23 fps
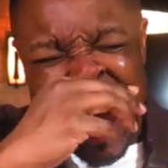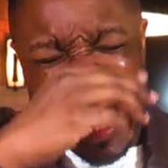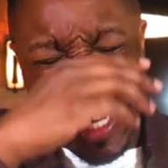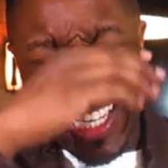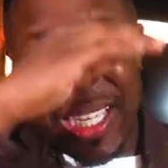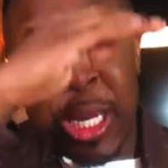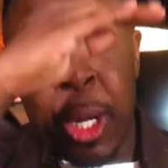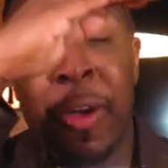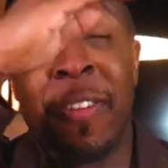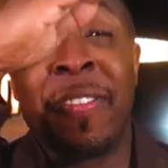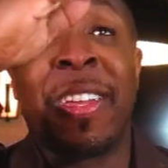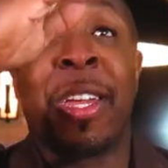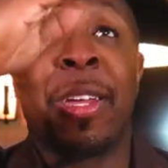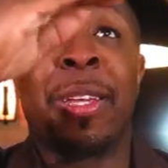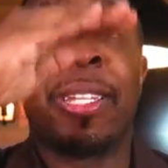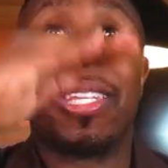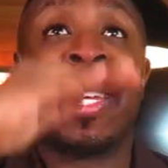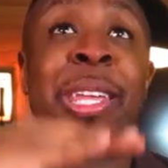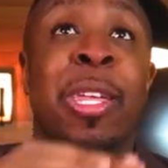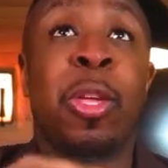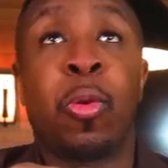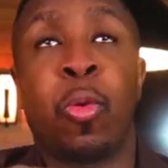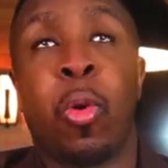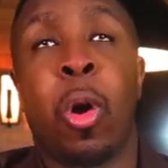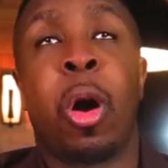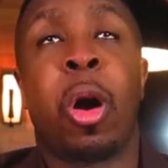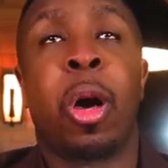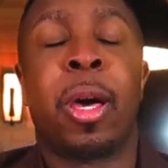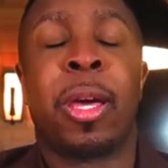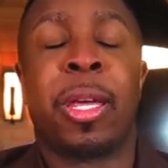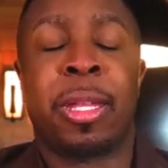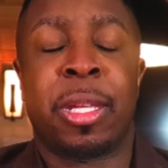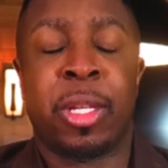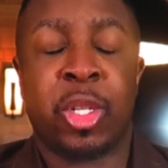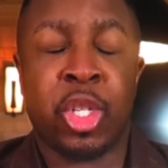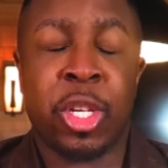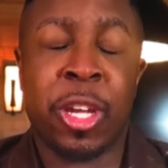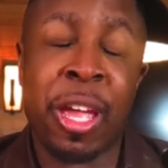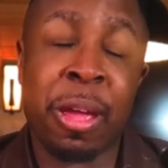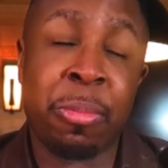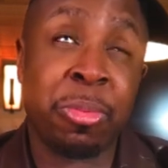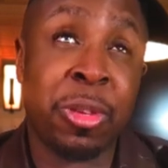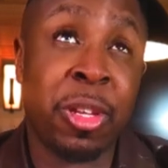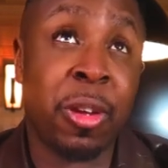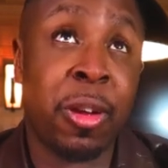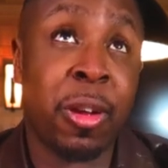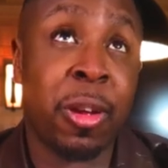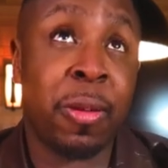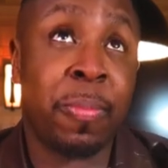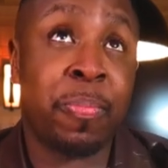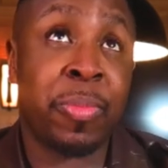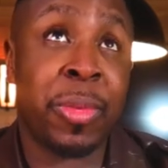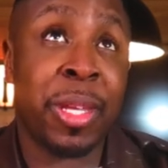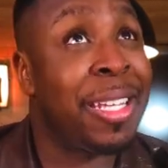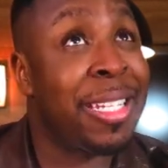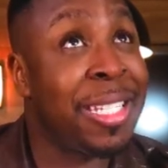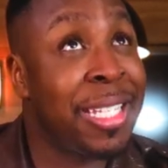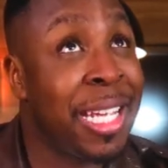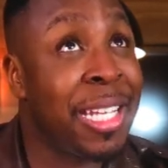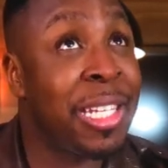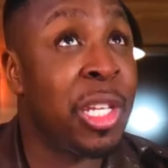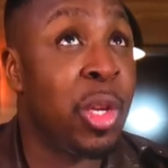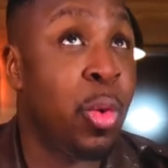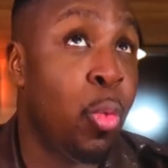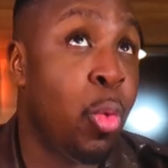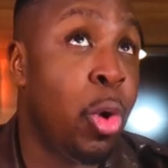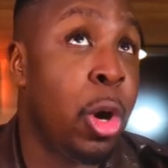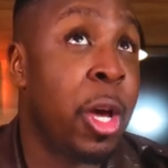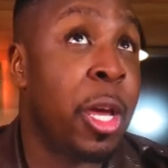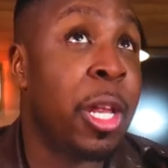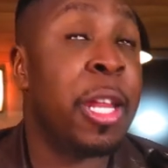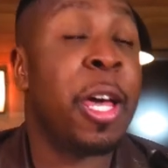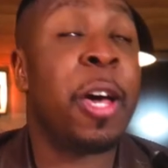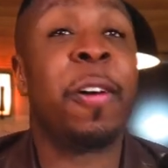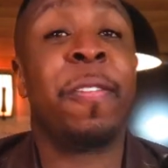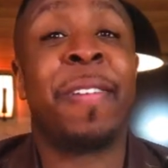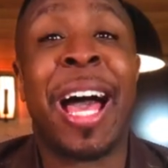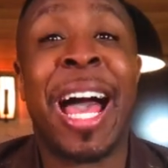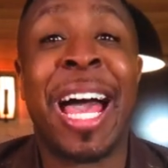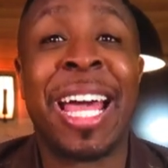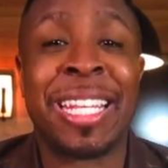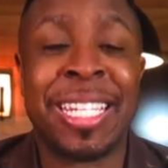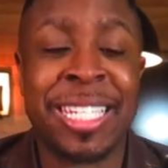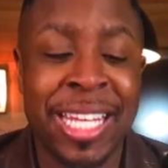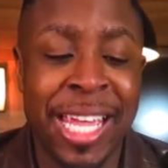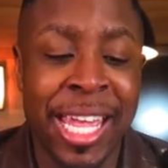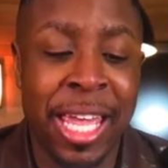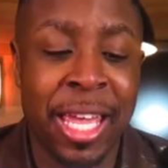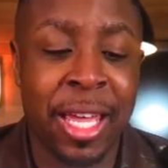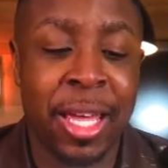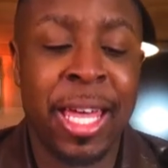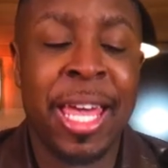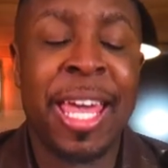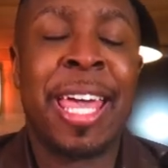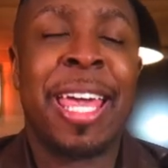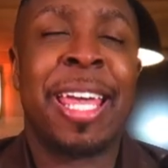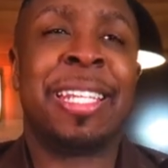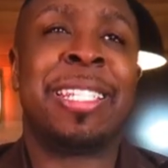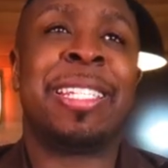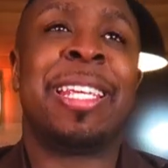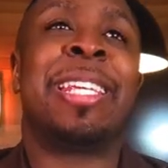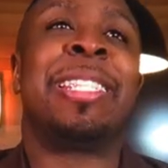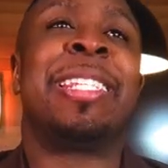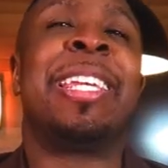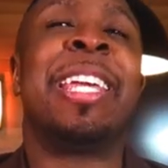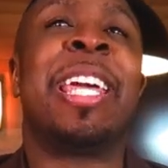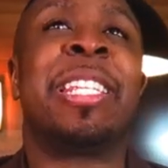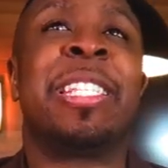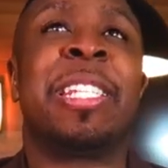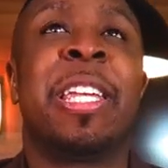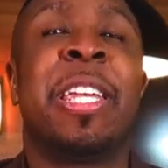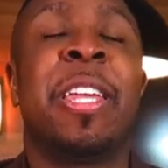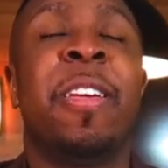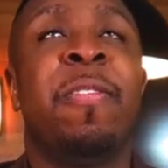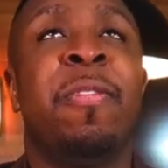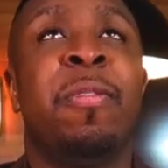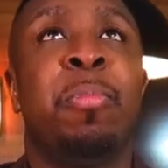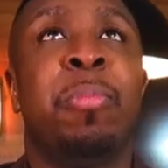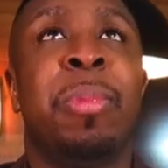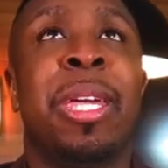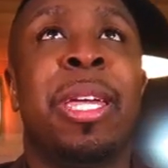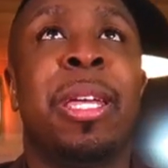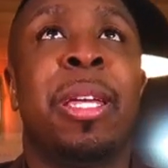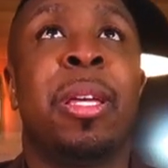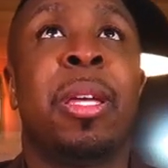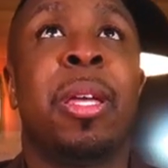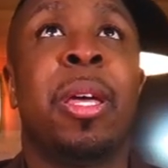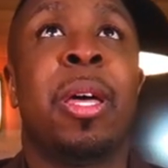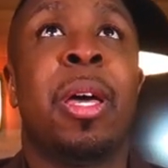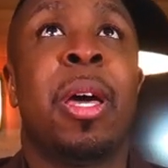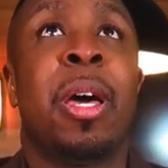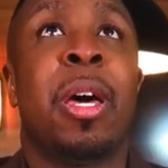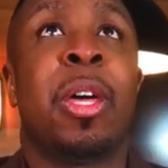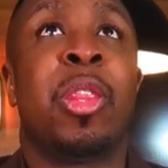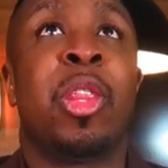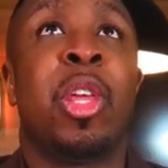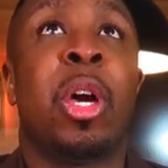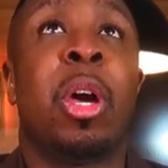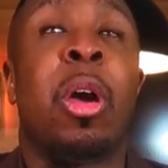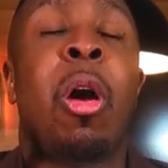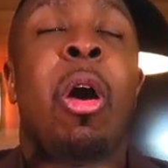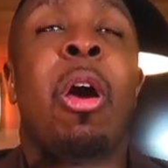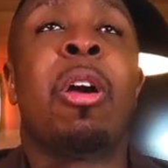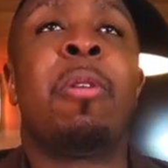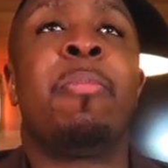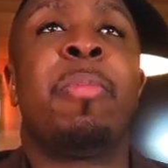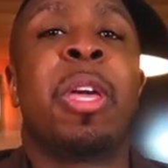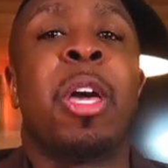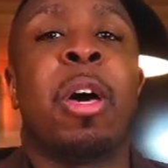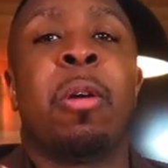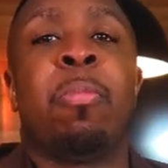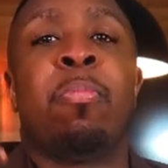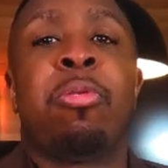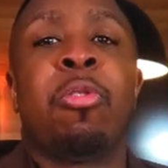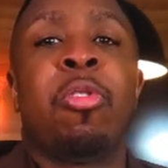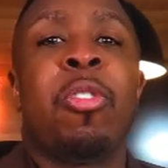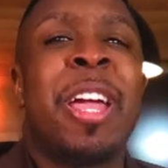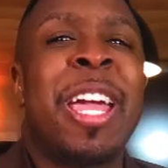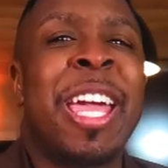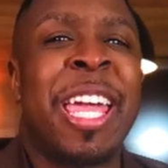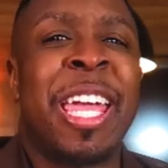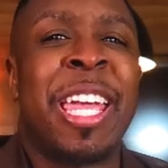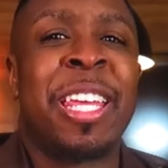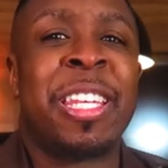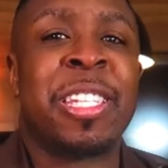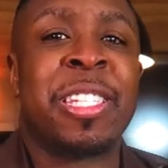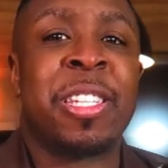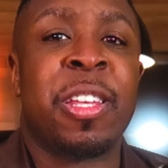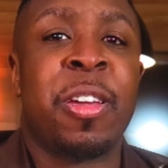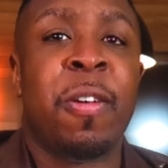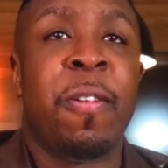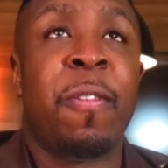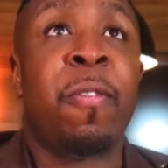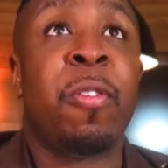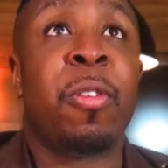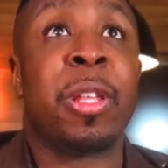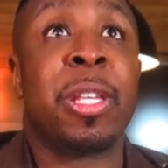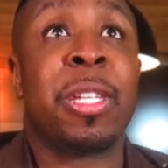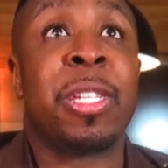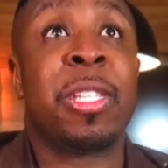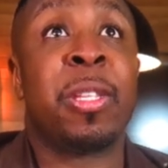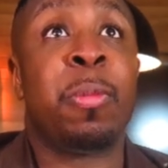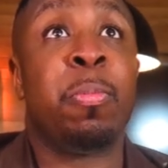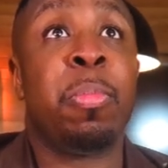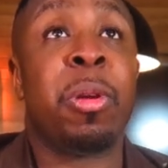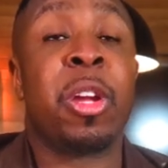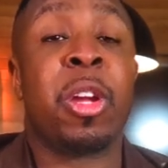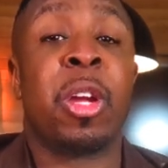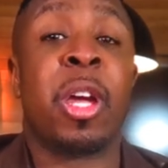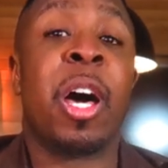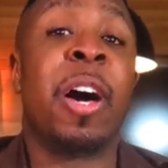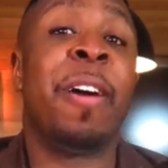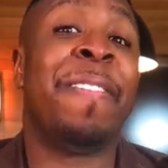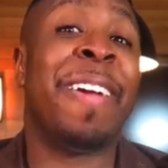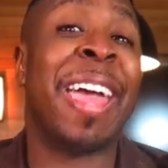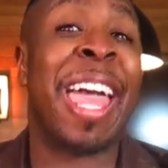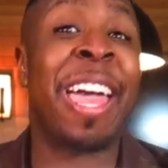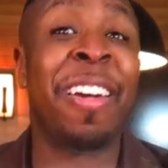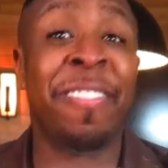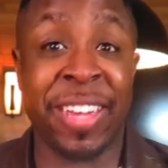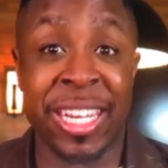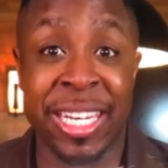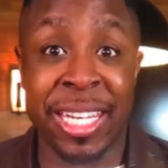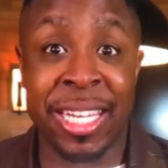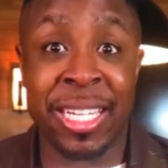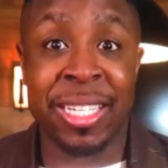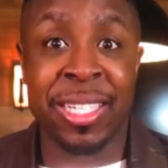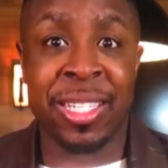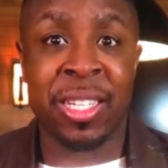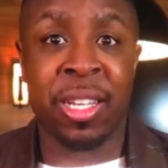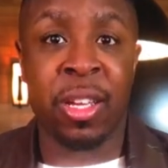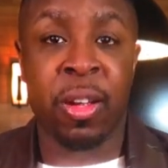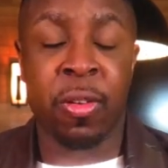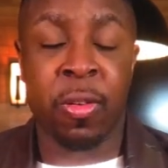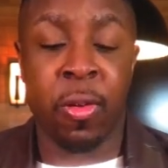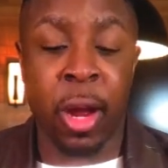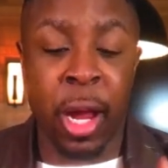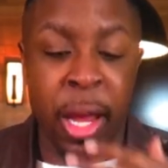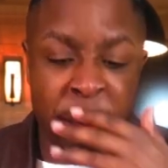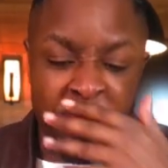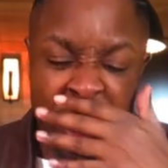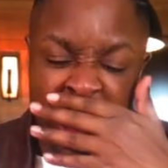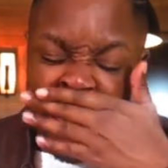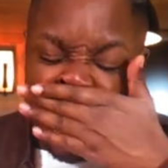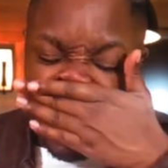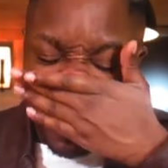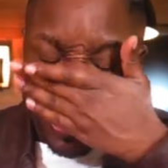And so if you continue on in chapter 61 of Isaiah, it says he has given me the garment of praise for the spirit of heaviness, right?